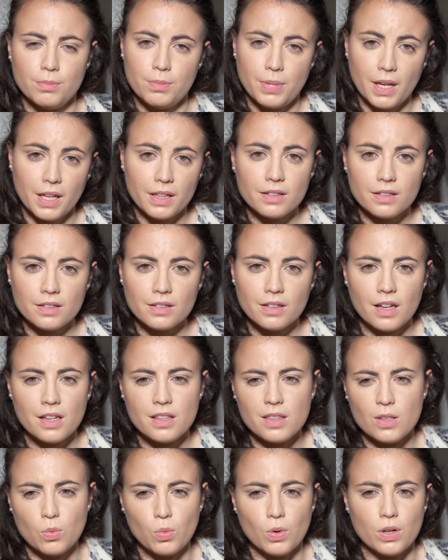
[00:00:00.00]
better
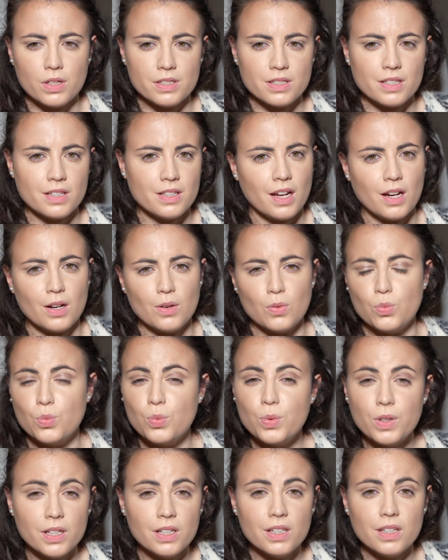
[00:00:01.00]
and the ones that are
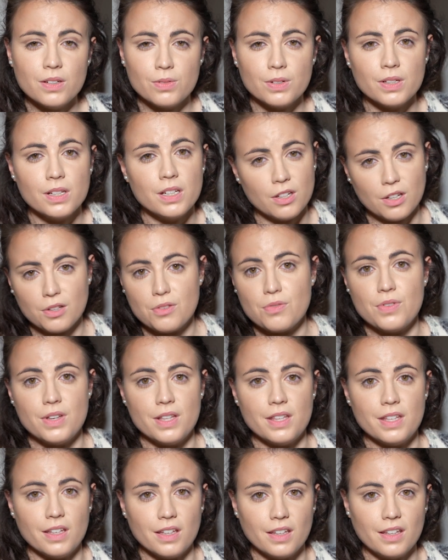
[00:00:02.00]
really, really not
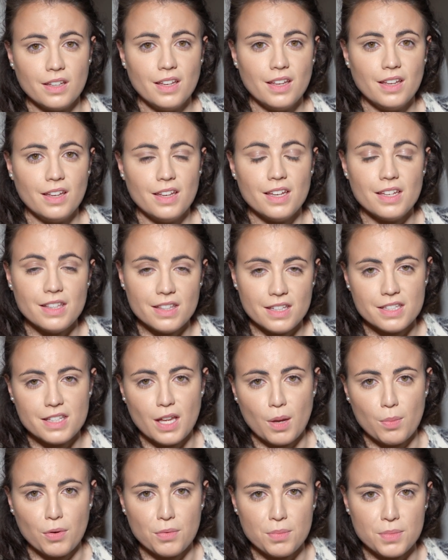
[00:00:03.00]
fitting in this
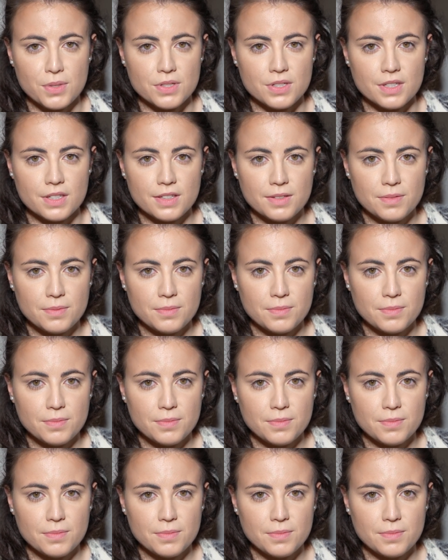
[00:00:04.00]
type of music.